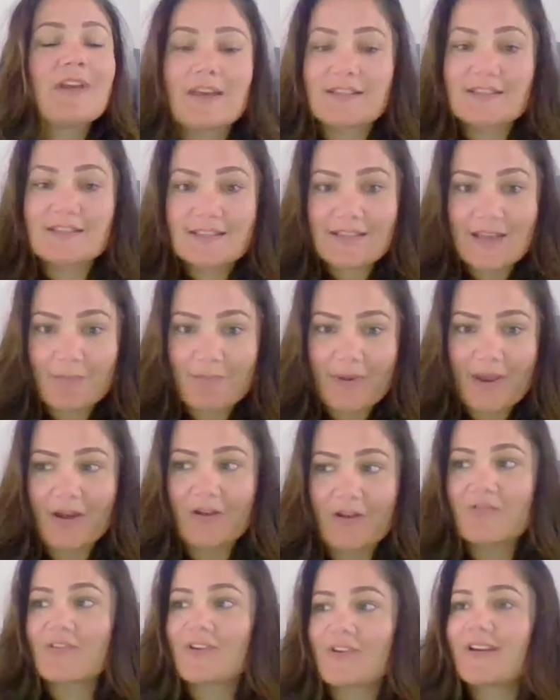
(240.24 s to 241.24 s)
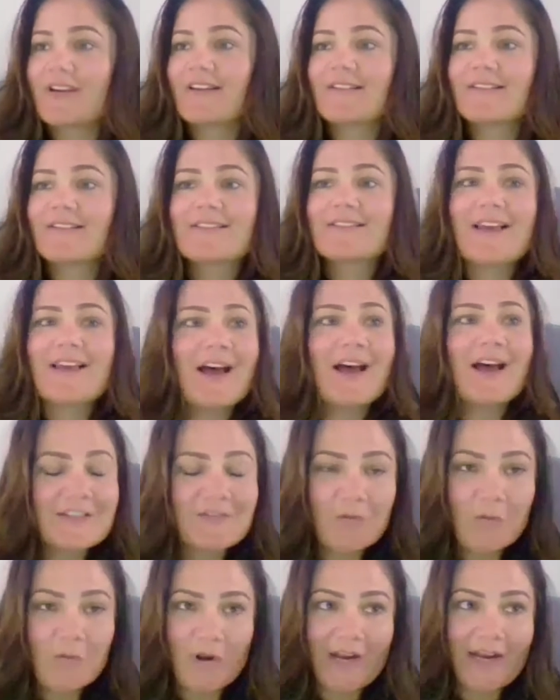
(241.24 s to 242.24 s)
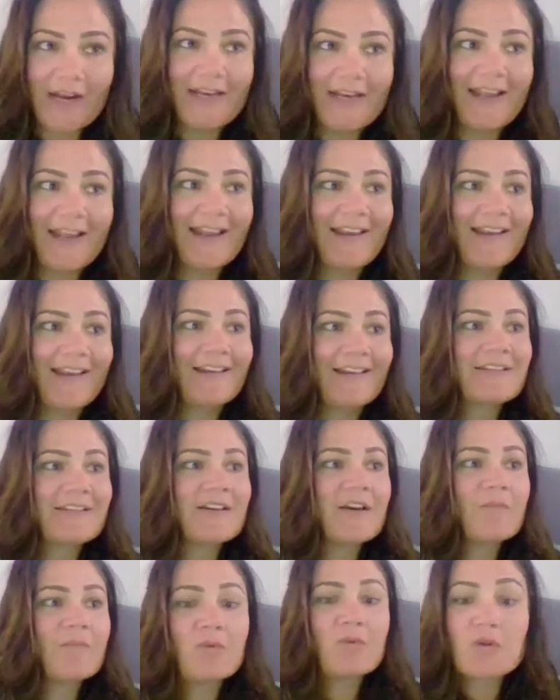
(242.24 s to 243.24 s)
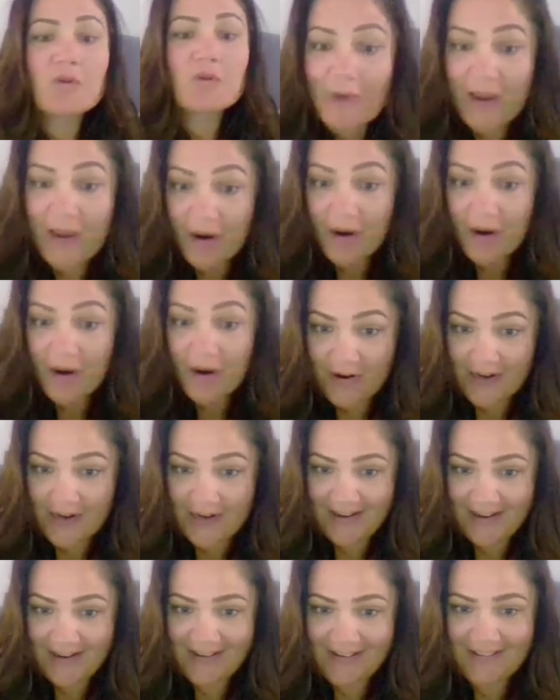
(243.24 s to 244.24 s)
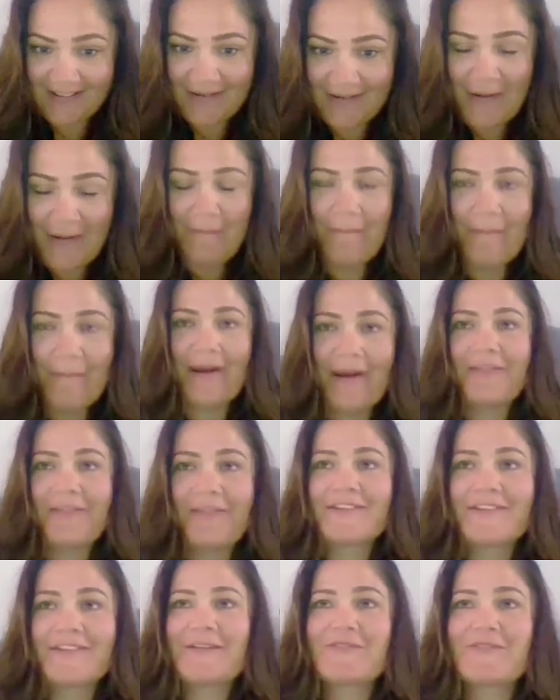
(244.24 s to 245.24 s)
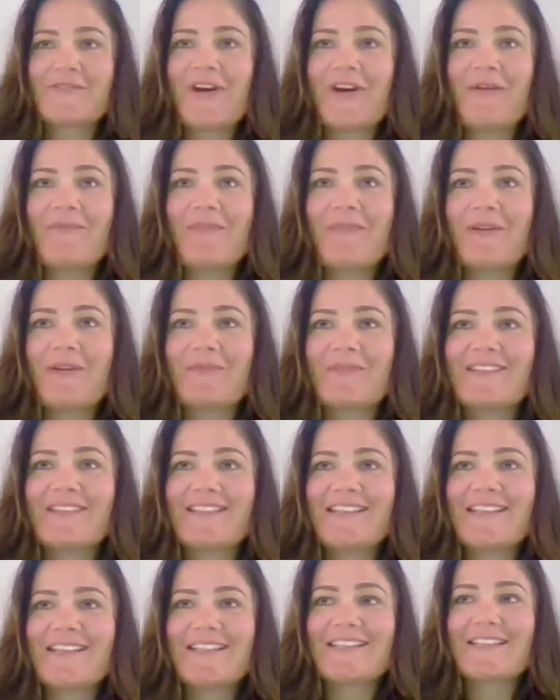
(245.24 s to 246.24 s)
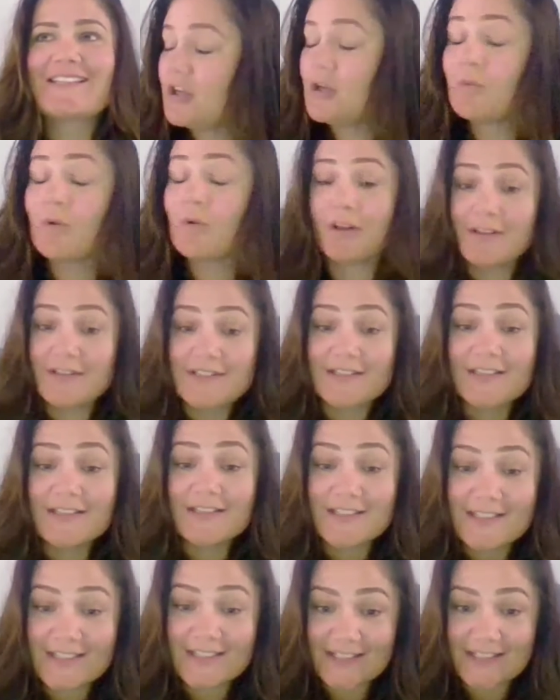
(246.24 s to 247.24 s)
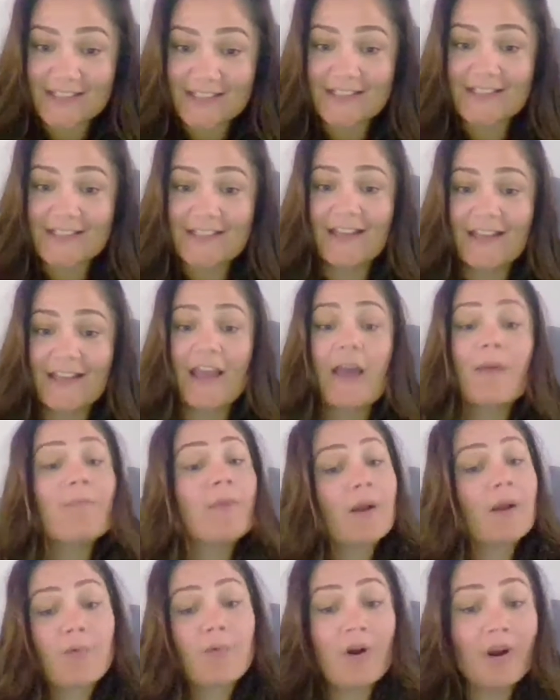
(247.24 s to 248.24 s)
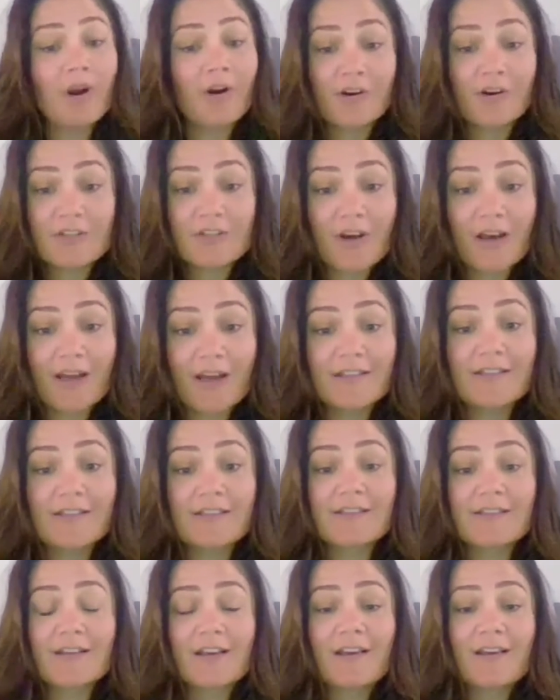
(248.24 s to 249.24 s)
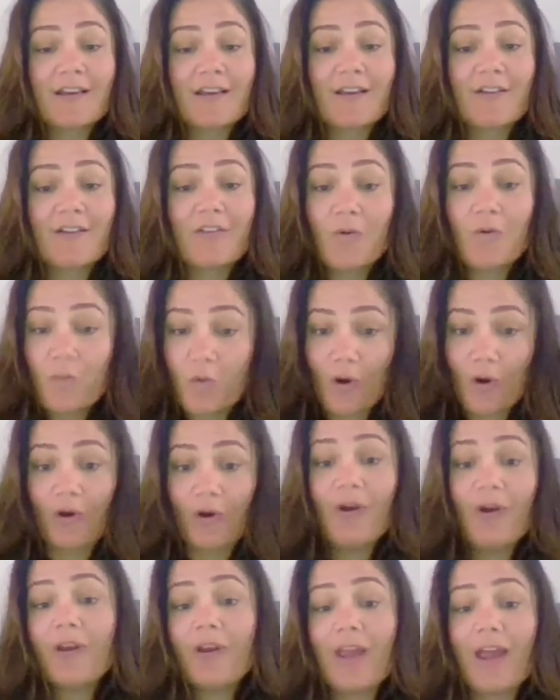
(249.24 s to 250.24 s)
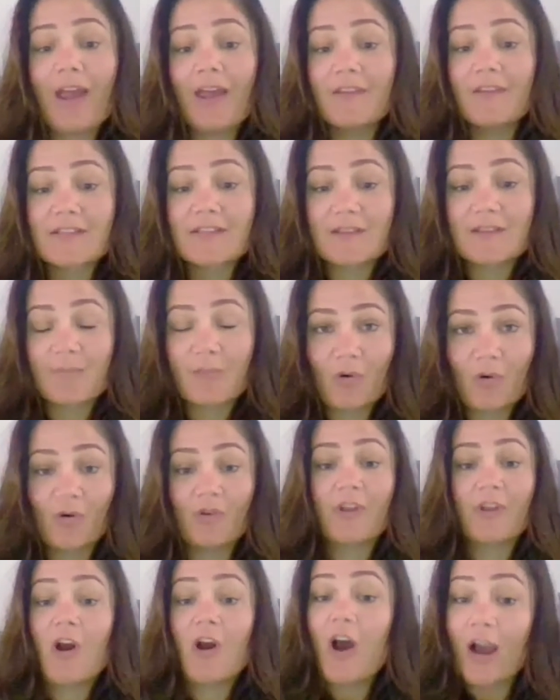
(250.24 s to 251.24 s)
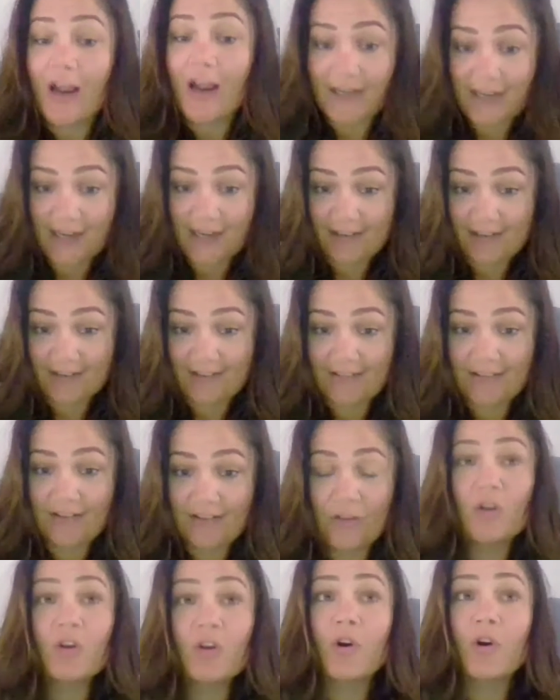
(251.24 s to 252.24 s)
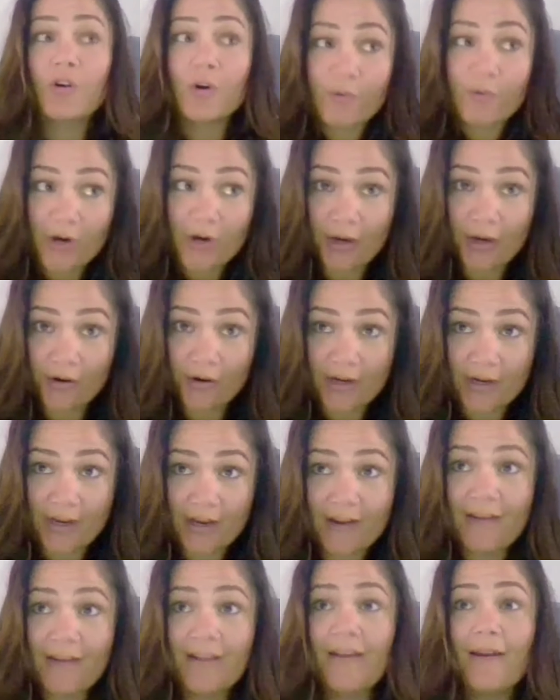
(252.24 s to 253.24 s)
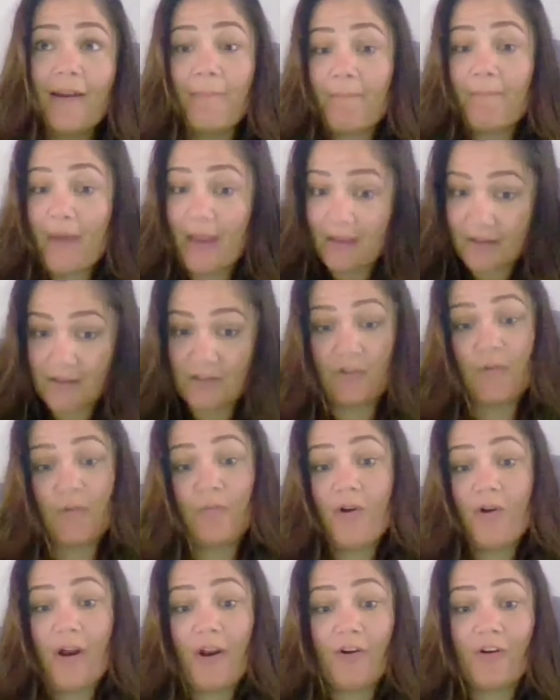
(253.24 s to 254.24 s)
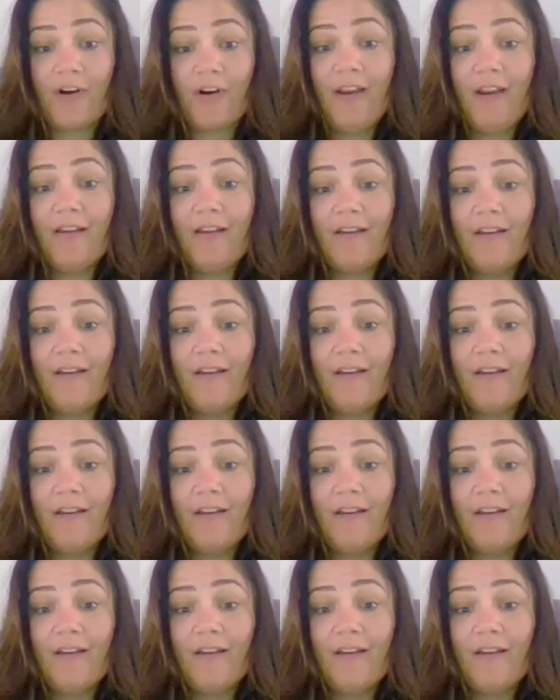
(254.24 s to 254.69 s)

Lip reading: set boundaries, ask for what I need, push back where I need. But at the same time, you wanted this consistency and me to prioritize the work and the support that I needed. You're a priority, make this your priority.